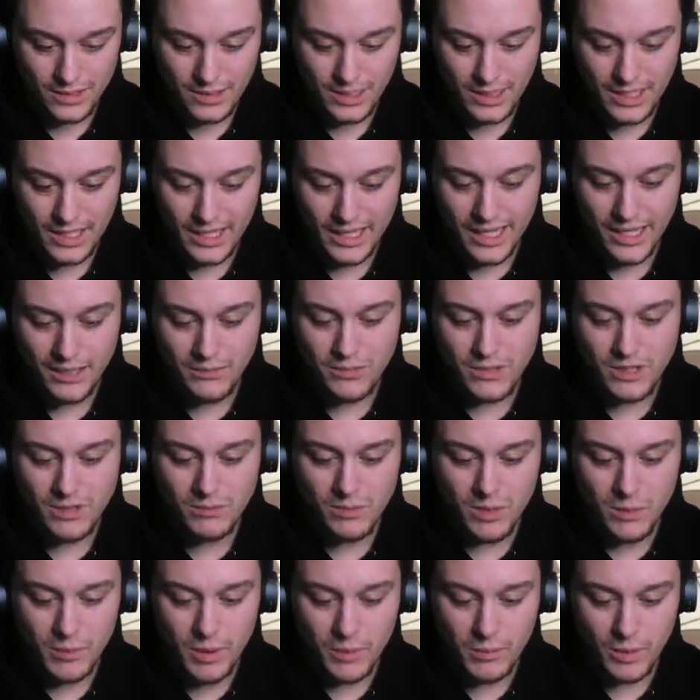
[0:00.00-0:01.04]
I can't really
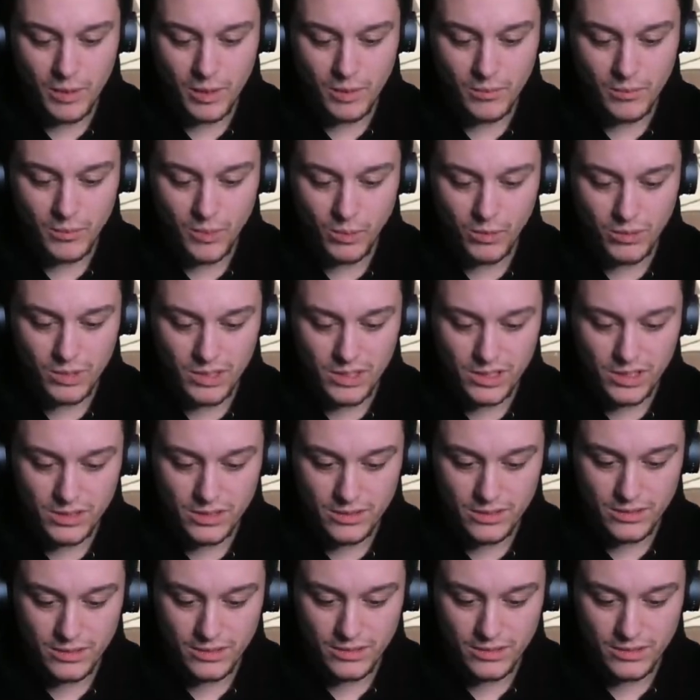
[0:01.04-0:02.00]
remember Broly's here.